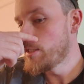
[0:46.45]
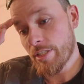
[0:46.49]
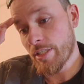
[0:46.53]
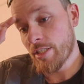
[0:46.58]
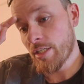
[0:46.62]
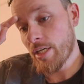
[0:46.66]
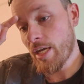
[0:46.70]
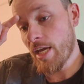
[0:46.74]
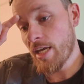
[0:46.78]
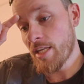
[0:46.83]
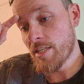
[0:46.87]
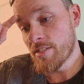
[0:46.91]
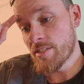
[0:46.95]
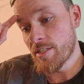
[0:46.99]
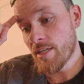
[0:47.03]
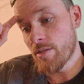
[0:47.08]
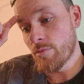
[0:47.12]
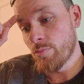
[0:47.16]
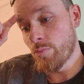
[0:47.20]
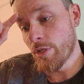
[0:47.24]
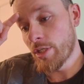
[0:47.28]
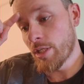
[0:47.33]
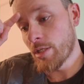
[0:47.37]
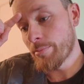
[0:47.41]
an
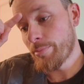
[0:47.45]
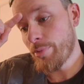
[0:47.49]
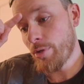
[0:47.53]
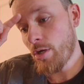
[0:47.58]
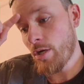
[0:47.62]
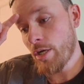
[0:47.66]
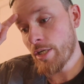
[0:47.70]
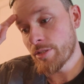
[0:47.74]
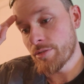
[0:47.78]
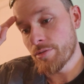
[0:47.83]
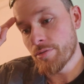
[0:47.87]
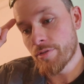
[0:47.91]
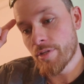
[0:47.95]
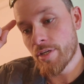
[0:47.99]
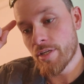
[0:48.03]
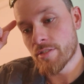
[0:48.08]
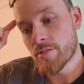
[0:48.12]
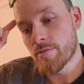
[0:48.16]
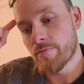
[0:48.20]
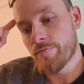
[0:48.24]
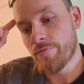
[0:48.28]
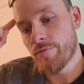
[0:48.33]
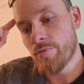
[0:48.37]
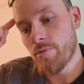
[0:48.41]
NZ winning pie
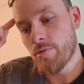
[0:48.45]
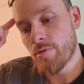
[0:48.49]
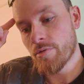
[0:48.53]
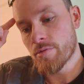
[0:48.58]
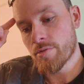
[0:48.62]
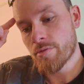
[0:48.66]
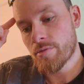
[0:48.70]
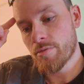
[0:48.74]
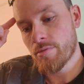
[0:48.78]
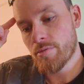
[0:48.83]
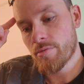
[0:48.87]
2004.